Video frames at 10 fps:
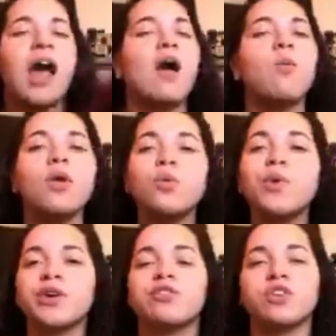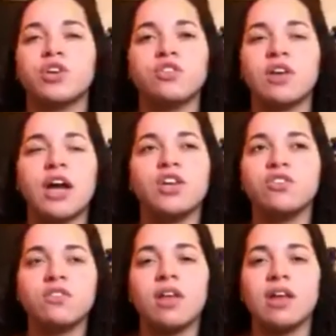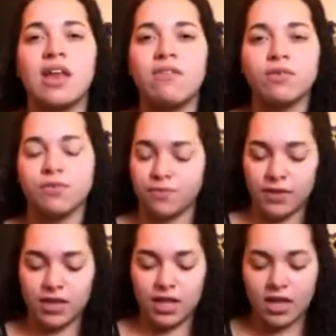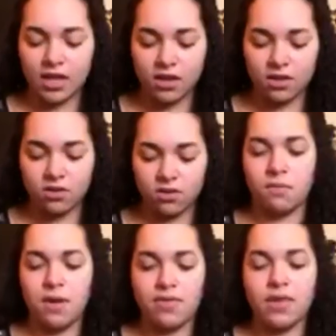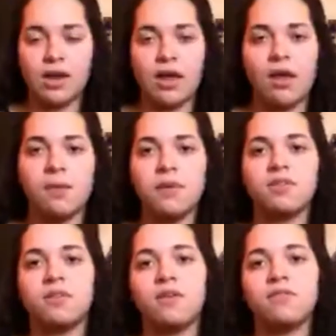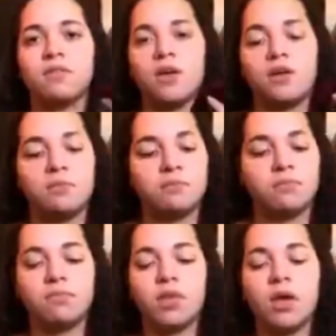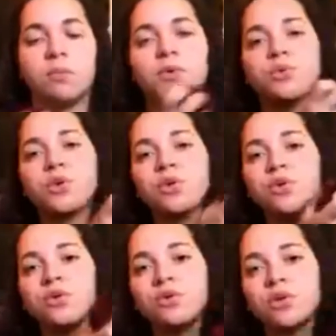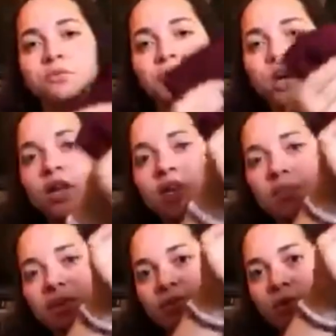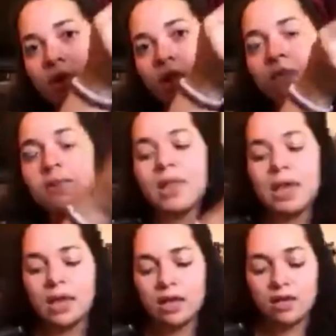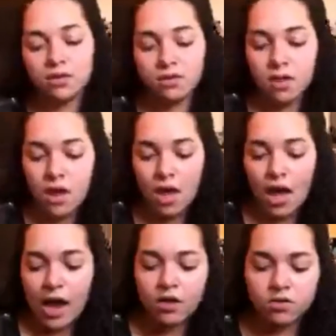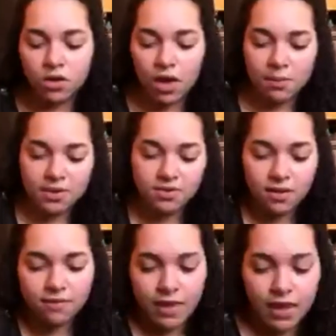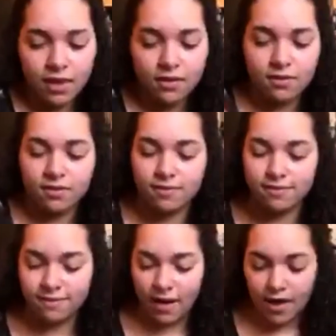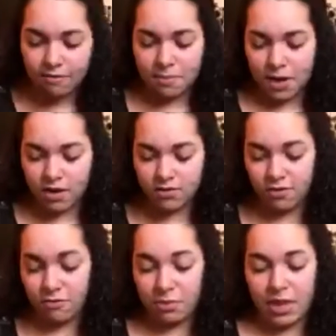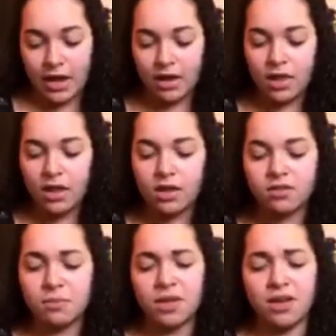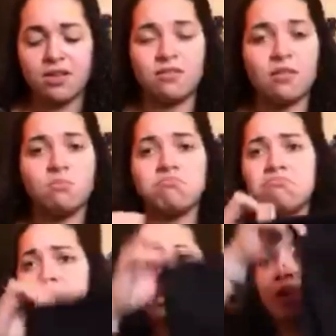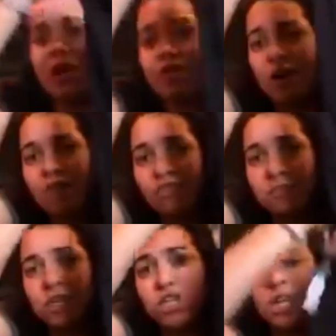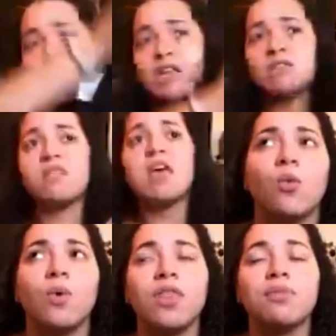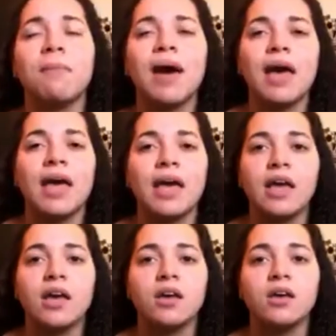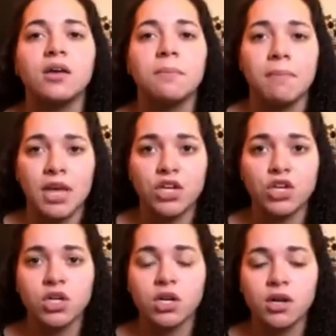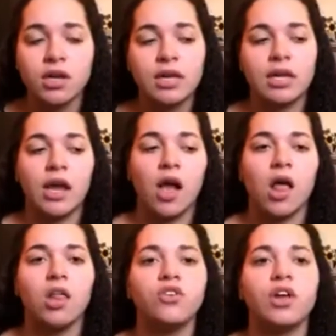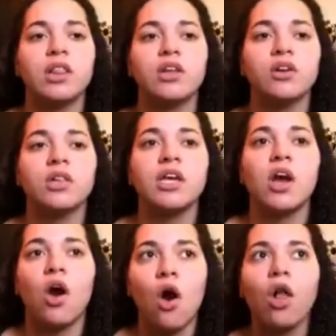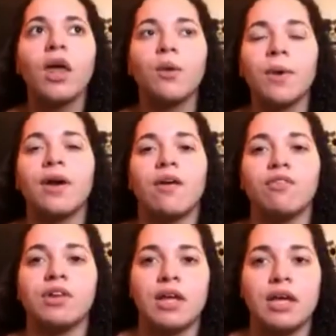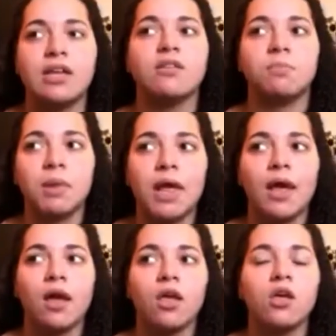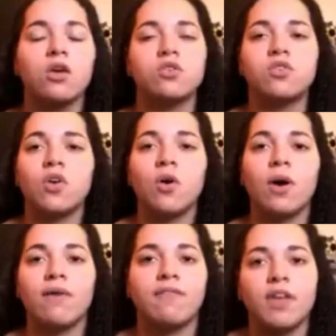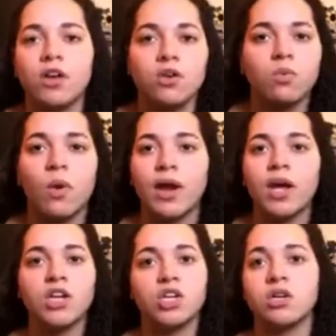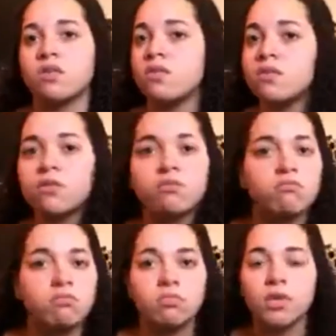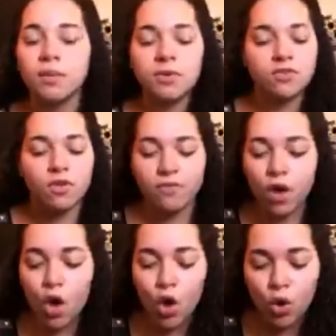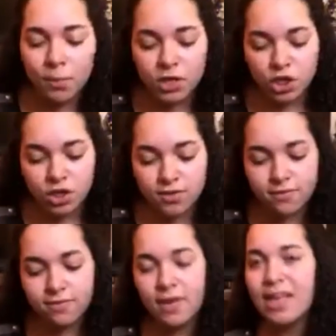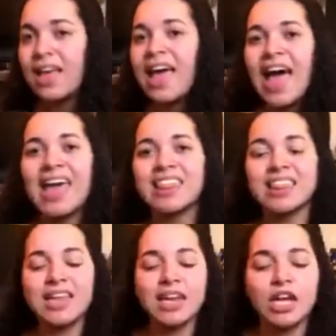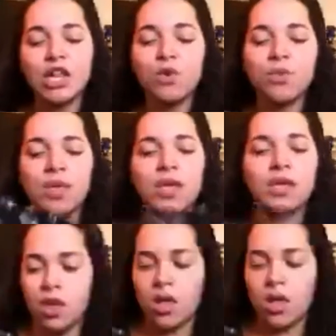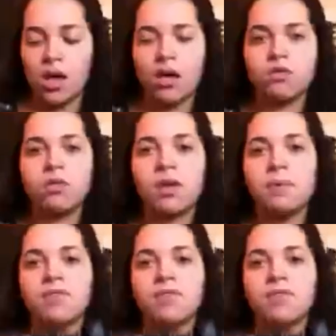I want to wear skirts, I just like never feel like it. And then I got myself some like maroon or burgundy, whatever you want to call them, leggings. I also got myself like 5 pairs of black leggings because you can never have too much leggings. With my major in college, like literally all I wear every day is black. So I figured why not just get myself a whole bunch of athletic clothing. I also got